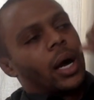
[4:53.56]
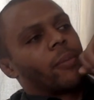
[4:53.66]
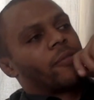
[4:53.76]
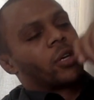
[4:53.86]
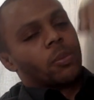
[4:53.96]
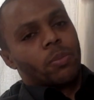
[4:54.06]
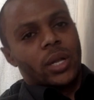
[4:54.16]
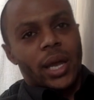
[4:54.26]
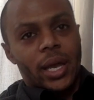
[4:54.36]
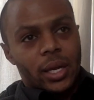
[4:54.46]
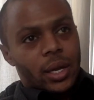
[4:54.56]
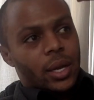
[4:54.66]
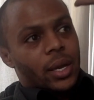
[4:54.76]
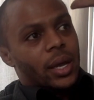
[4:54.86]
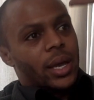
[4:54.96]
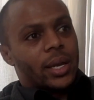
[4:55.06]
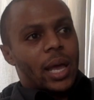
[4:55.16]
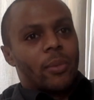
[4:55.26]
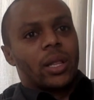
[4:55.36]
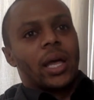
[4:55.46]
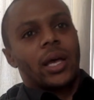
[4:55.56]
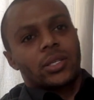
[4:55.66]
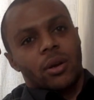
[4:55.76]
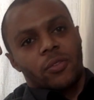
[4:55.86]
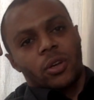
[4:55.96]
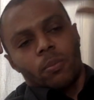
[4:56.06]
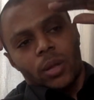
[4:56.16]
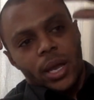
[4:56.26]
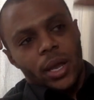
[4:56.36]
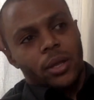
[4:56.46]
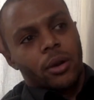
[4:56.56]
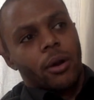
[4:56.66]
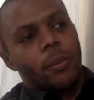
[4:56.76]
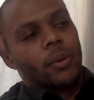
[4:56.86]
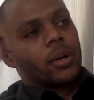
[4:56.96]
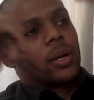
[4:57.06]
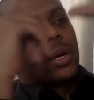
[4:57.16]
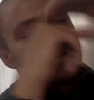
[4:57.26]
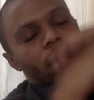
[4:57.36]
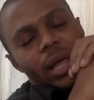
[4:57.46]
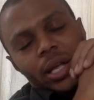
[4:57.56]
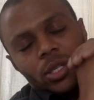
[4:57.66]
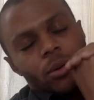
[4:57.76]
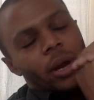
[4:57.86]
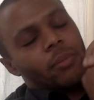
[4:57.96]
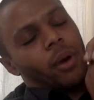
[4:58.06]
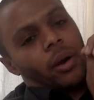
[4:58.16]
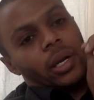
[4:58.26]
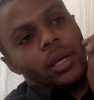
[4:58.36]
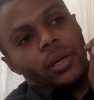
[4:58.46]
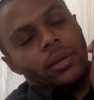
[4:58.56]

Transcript: If you can play in MLS or if you can play in Europe, that's great marketing.